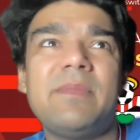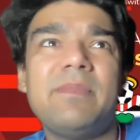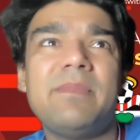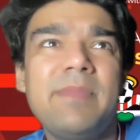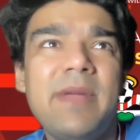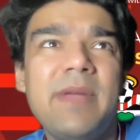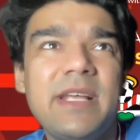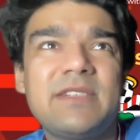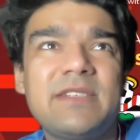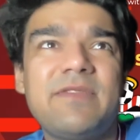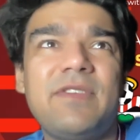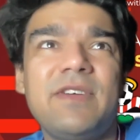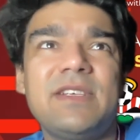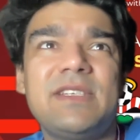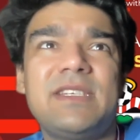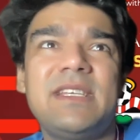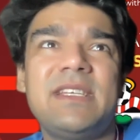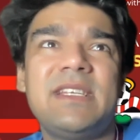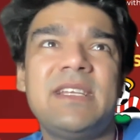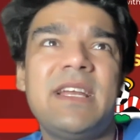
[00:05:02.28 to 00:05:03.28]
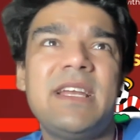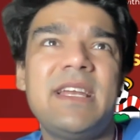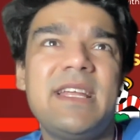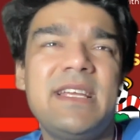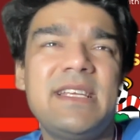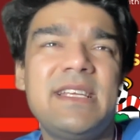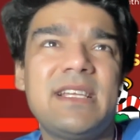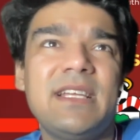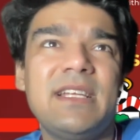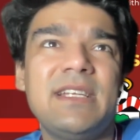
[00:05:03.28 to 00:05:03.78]
a mixed first season in
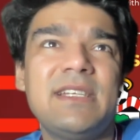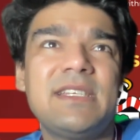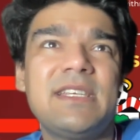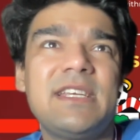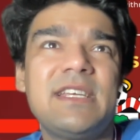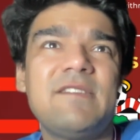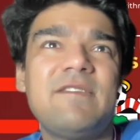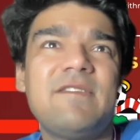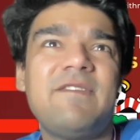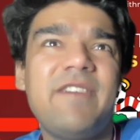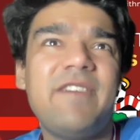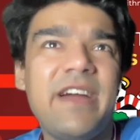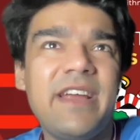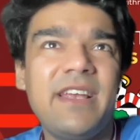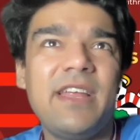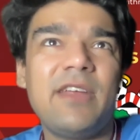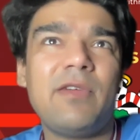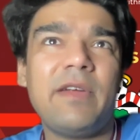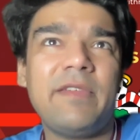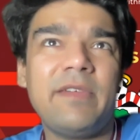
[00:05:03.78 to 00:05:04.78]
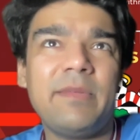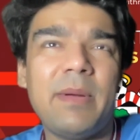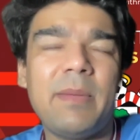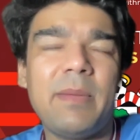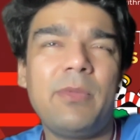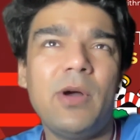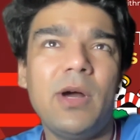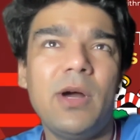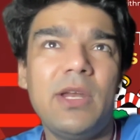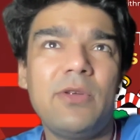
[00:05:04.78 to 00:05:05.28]
Eastlands, he's finally arrived at Pep
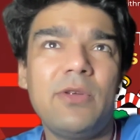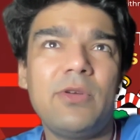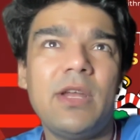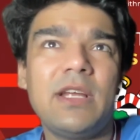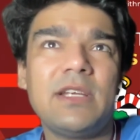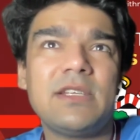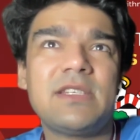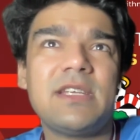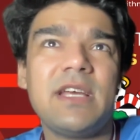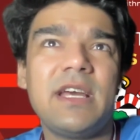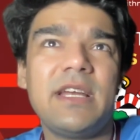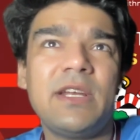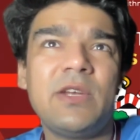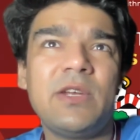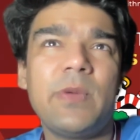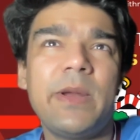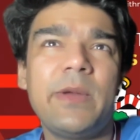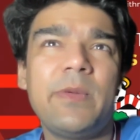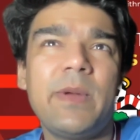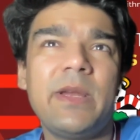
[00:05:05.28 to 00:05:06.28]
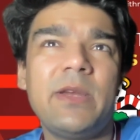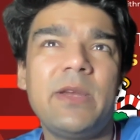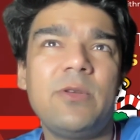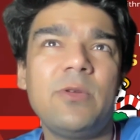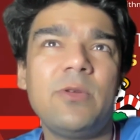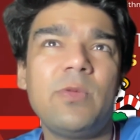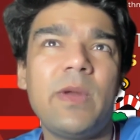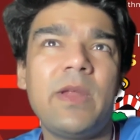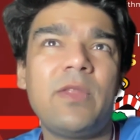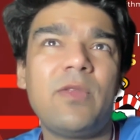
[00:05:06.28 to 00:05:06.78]
Guardiola's side in
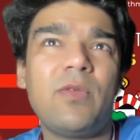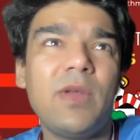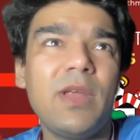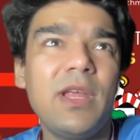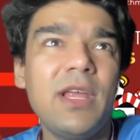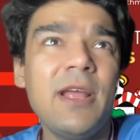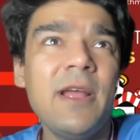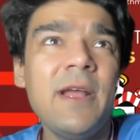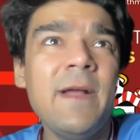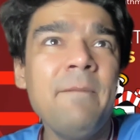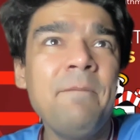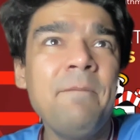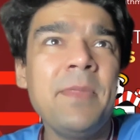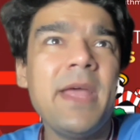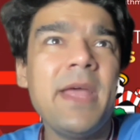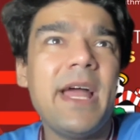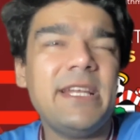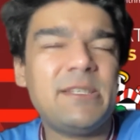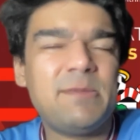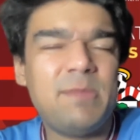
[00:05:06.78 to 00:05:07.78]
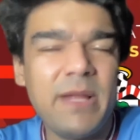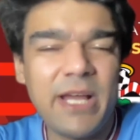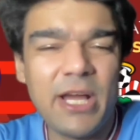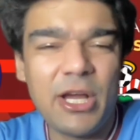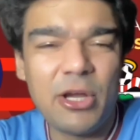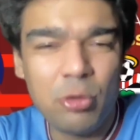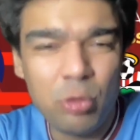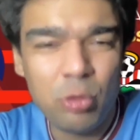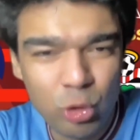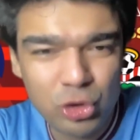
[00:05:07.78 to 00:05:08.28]
2022-23 and is playing
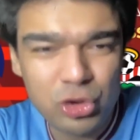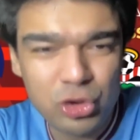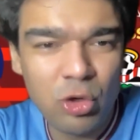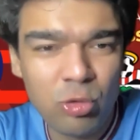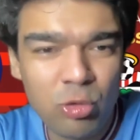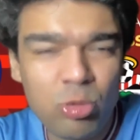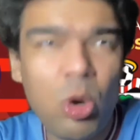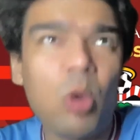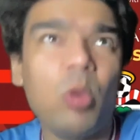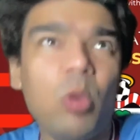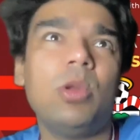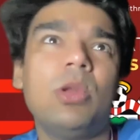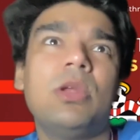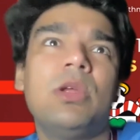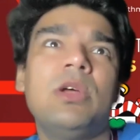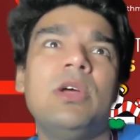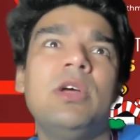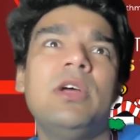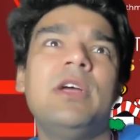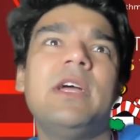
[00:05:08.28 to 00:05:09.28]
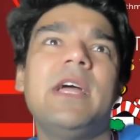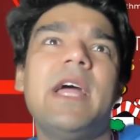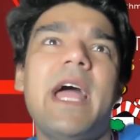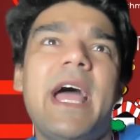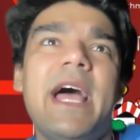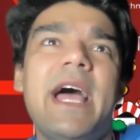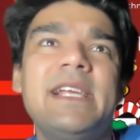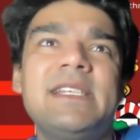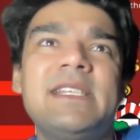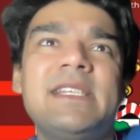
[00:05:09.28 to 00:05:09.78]
a crucial role
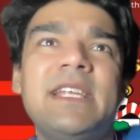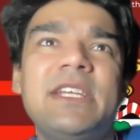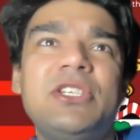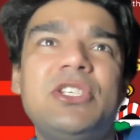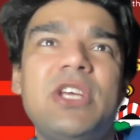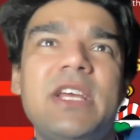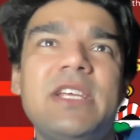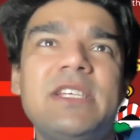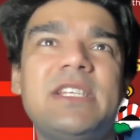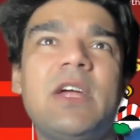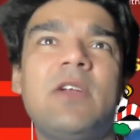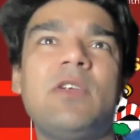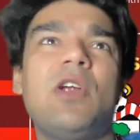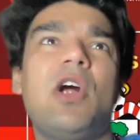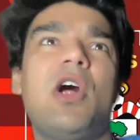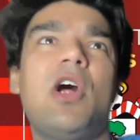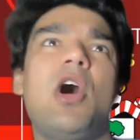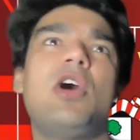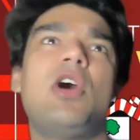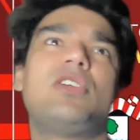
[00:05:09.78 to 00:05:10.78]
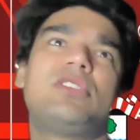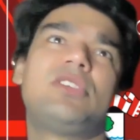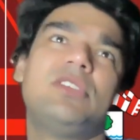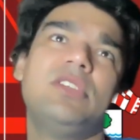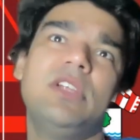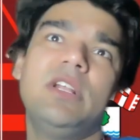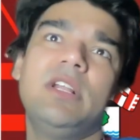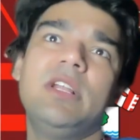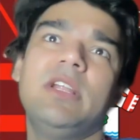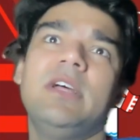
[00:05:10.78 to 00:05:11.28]
as they chase down
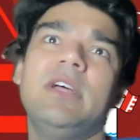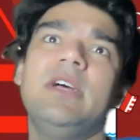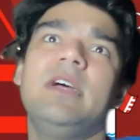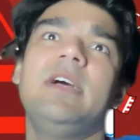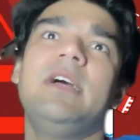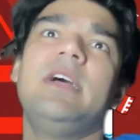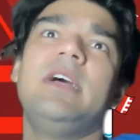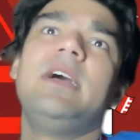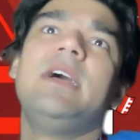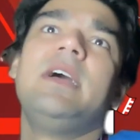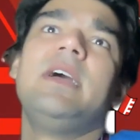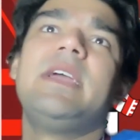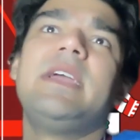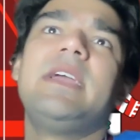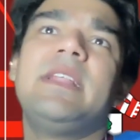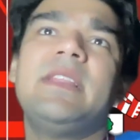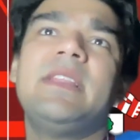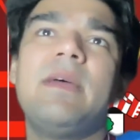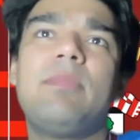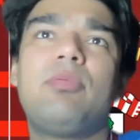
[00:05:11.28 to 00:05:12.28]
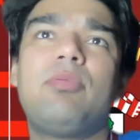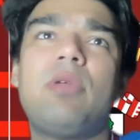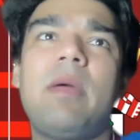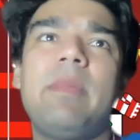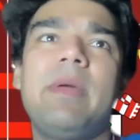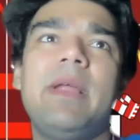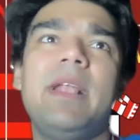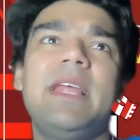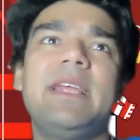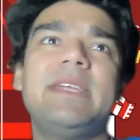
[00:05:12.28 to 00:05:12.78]
Arsenal in the
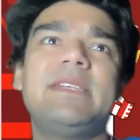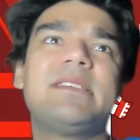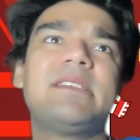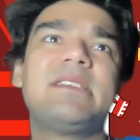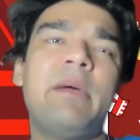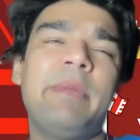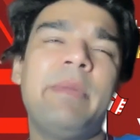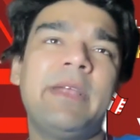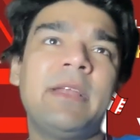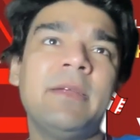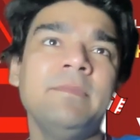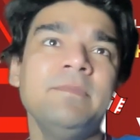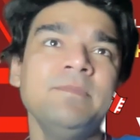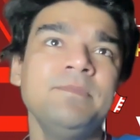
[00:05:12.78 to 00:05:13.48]
Premier League summit.